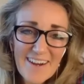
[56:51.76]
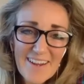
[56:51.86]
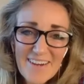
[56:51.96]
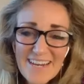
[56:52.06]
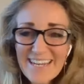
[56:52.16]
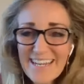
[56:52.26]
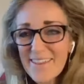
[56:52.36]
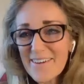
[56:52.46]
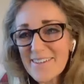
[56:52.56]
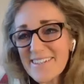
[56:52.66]
there any
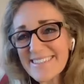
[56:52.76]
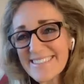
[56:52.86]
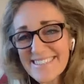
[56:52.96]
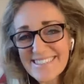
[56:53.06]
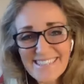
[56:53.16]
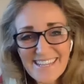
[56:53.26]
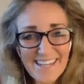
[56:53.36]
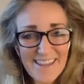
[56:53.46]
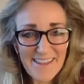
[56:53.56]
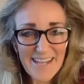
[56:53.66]
other
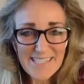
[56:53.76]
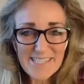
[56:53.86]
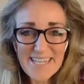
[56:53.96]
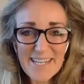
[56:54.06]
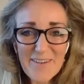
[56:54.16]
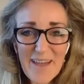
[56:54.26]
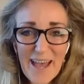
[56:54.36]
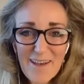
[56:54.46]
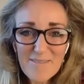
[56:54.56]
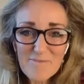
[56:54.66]
thoughts that you
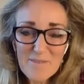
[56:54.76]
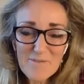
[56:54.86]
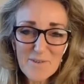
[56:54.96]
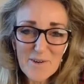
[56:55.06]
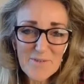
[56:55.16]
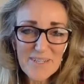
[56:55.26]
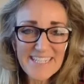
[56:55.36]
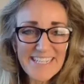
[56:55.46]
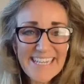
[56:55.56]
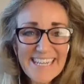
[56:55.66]
have before
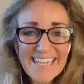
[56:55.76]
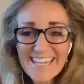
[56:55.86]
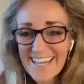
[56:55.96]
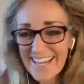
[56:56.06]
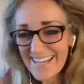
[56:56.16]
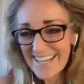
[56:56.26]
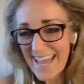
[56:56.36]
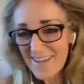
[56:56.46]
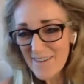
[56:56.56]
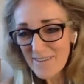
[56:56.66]
we
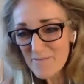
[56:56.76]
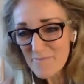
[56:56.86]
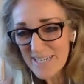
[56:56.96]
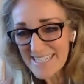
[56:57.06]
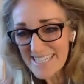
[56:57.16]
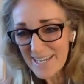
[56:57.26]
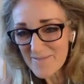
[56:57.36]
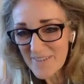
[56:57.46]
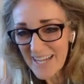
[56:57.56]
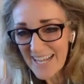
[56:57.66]
have everybody say
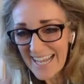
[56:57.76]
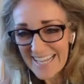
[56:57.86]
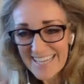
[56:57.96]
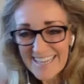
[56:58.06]
goodbye?